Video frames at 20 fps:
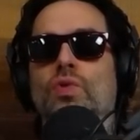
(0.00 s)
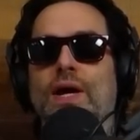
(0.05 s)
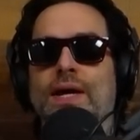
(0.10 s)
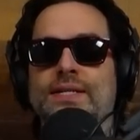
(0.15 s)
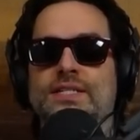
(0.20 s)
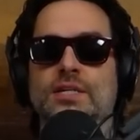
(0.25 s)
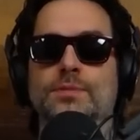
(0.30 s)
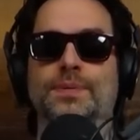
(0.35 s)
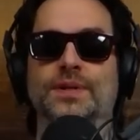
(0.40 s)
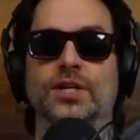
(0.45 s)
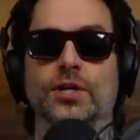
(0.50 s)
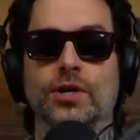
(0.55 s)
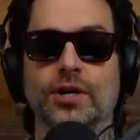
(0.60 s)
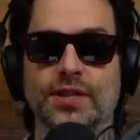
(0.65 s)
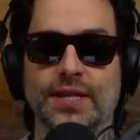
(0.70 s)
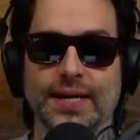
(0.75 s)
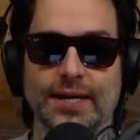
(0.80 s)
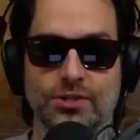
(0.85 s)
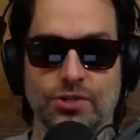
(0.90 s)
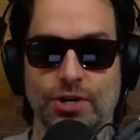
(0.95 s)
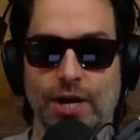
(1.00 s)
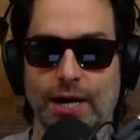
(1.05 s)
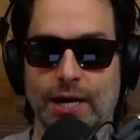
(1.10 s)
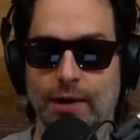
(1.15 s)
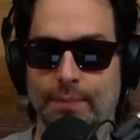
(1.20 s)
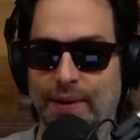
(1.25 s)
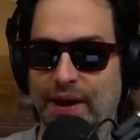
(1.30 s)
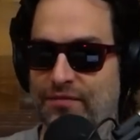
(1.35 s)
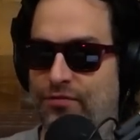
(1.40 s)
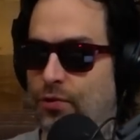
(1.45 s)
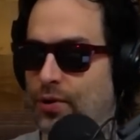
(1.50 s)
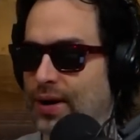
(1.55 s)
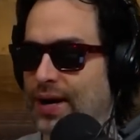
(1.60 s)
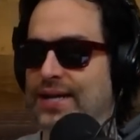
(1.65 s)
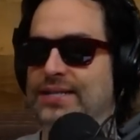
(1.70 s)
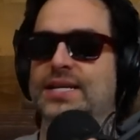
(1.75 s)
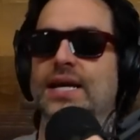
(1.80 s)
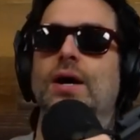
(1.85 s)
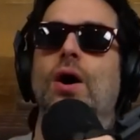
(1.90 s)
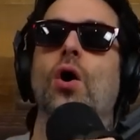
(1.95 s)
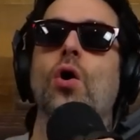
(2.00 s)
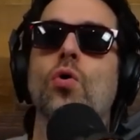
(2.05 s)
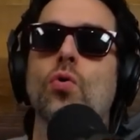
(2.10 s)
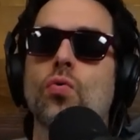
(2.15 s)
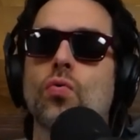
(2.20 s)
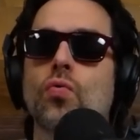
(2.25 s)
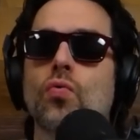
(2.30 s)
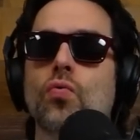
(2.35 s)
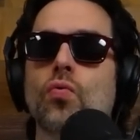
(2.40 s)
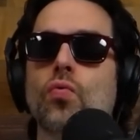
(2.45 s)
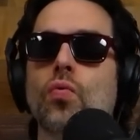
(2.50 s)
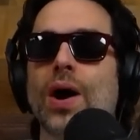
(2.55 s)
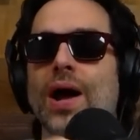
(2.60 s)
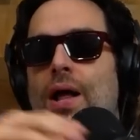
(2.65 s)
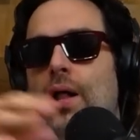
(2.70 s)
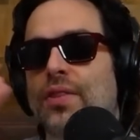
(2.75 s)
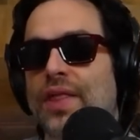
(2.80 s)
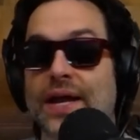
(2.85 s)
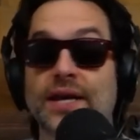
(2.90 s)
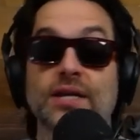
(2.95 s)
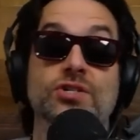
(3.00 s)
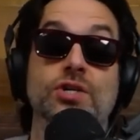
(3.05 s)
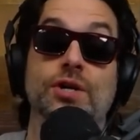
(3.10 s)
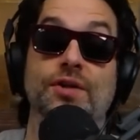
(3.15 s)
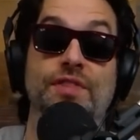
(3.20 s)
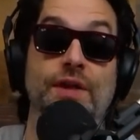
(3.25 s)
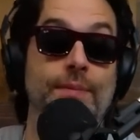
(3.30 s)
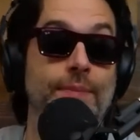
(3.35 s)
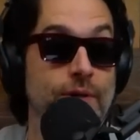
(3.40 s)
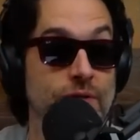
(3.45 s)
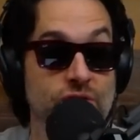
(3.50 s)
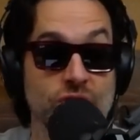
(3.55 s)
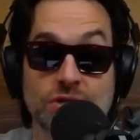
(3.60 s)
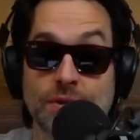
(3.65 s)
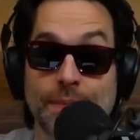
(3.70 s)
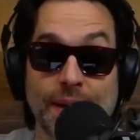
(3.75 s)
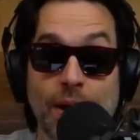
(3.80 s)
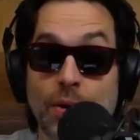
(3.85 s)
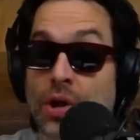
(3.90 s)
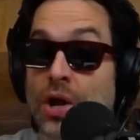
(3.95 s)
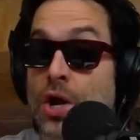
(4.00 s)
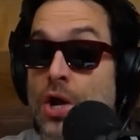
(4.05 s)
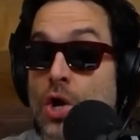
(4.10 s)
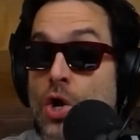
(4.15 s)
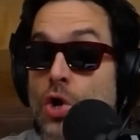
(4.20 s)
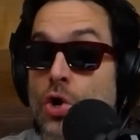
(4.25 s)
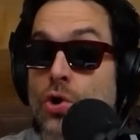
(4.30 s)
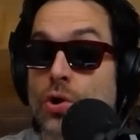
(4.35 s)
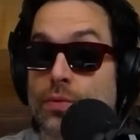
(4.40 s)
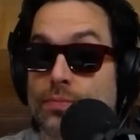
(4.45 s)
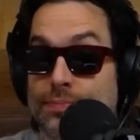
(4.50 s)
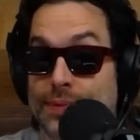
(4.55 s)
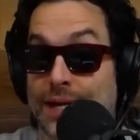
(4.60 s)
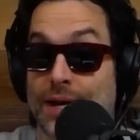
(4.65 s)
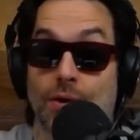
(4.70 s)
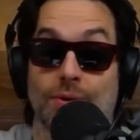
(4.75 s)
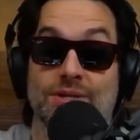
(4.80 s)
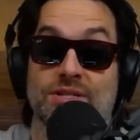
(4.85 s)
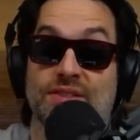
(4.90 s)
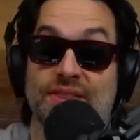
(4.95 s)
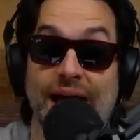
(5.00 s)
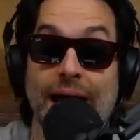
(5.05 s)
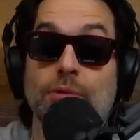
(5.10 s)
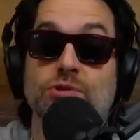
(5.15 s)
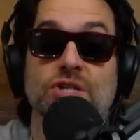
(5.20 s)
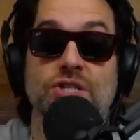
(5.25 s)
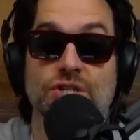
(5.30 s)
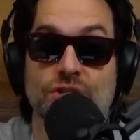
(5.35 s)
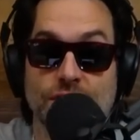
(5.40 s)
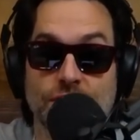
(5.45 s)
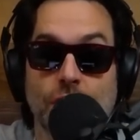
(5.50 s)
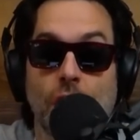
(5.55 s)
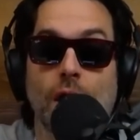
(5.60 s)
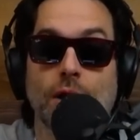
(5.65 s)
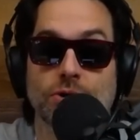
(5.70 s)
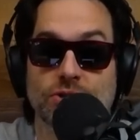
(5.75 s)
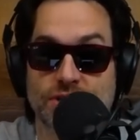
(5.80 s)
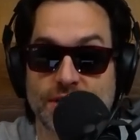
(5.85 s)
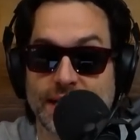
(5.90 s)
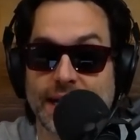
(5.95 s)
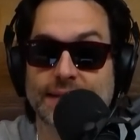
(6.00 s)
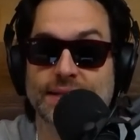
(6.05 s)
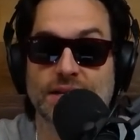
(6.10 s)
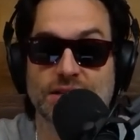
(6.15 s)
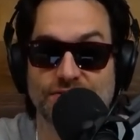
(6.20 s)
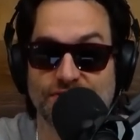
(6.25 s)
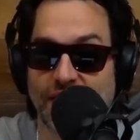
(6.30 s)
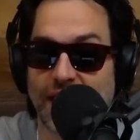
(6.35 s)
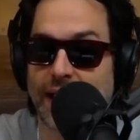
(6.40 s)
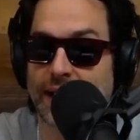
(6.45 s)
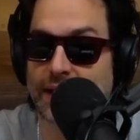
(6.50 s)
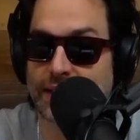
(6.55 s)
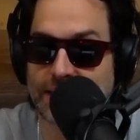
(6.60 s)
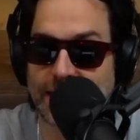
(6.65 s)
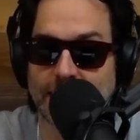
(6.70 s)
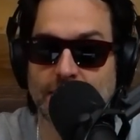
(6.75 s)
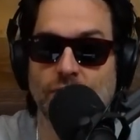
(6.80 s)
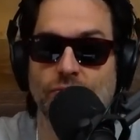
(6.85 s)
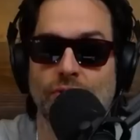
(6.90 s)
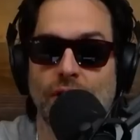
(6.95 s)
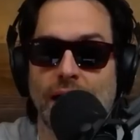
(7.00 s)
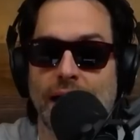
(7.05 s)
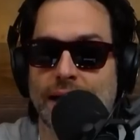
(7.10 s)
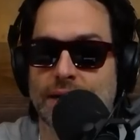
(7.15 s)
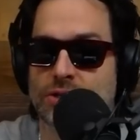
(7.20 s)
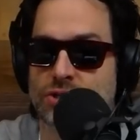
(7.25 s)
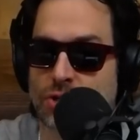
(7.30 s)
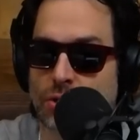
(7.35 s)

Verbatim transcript: He says, but the good thing is you're not going to pay for it. And I say, oh, well, that is a good thing because it's about, you know, it's thousands of dollars to get this van and take the ride.